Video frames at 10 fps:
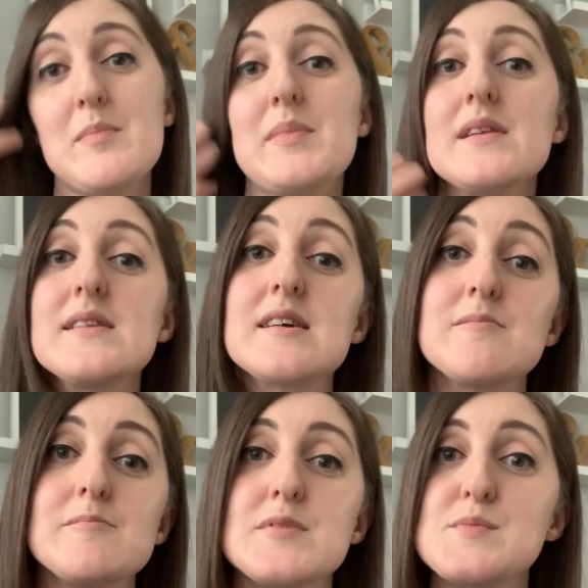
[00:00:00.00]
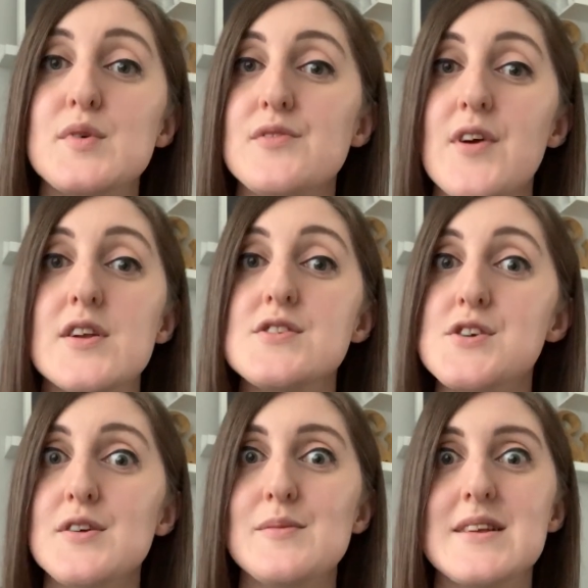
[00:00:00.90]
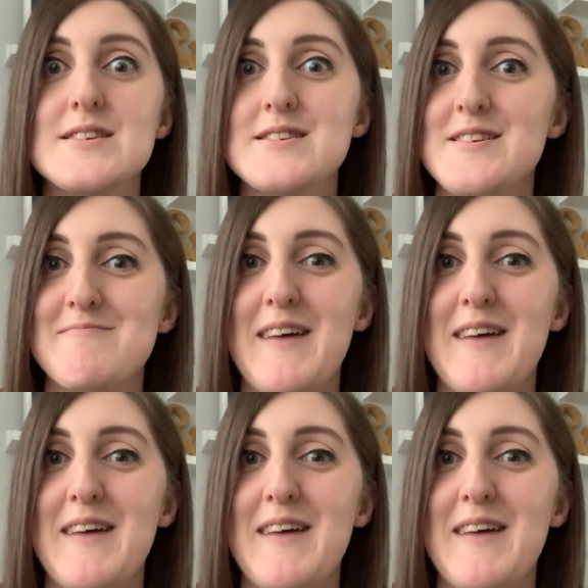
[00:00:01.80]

building bespoke furniture, which